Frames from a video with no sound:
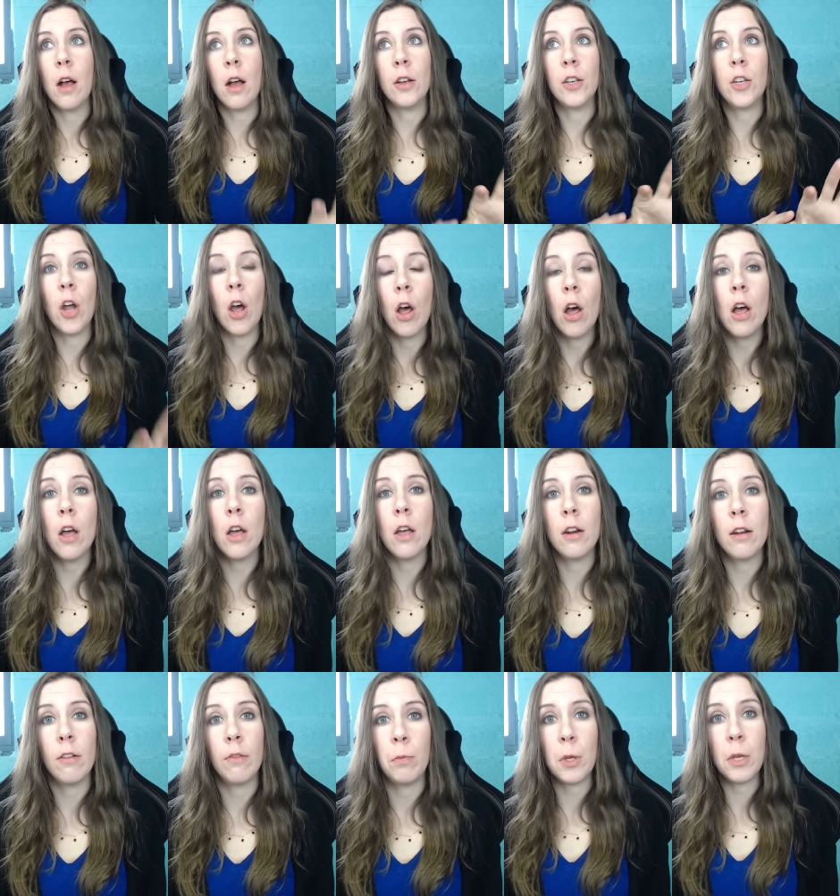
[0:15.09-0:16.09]
a
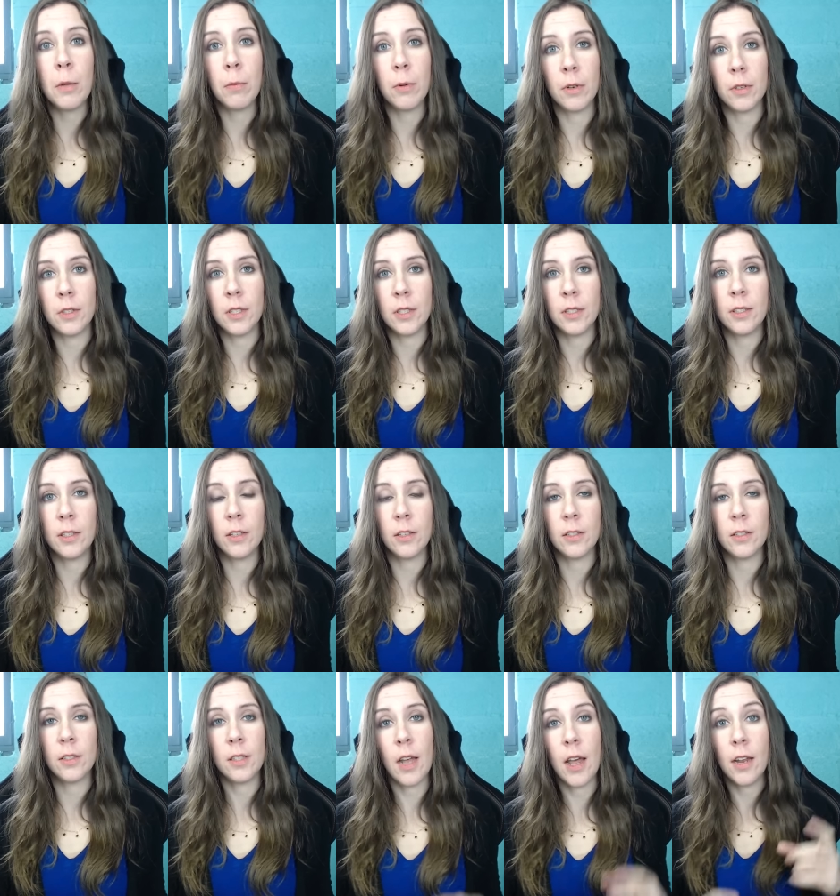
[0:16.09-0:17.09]
ton of people to
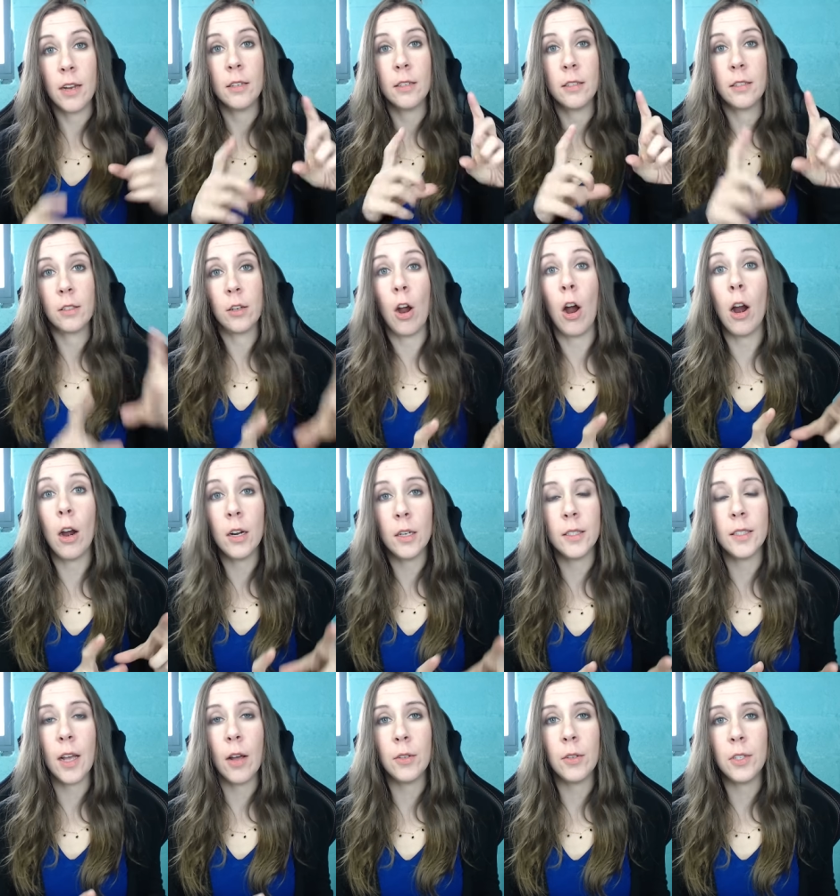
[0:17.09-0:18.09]
still send
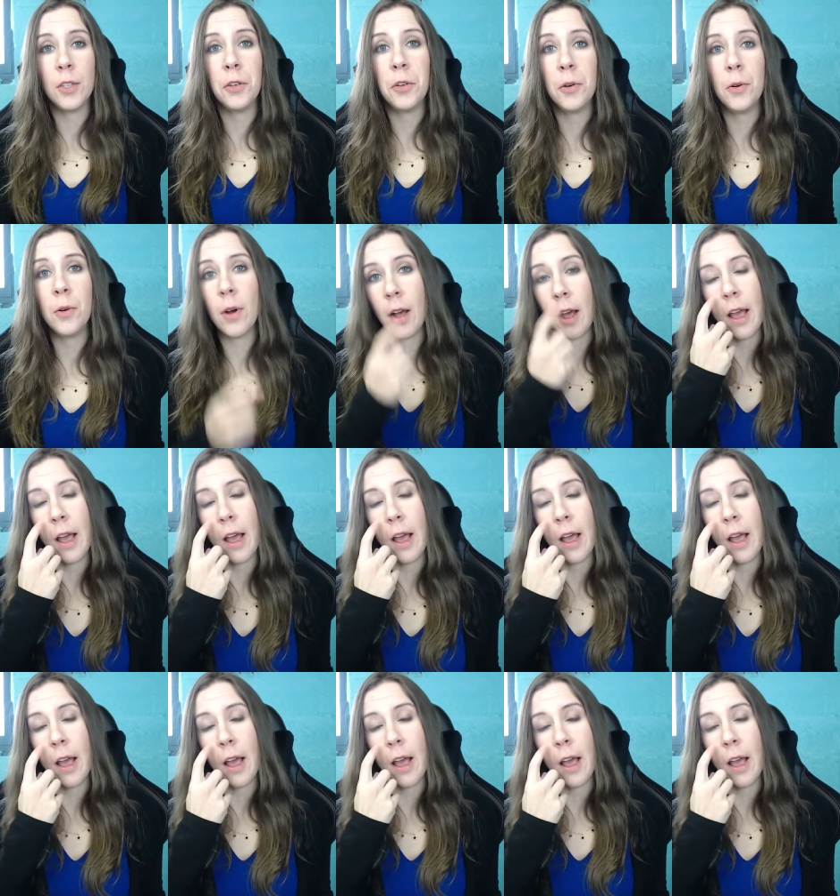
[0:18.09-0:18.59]
cards out to.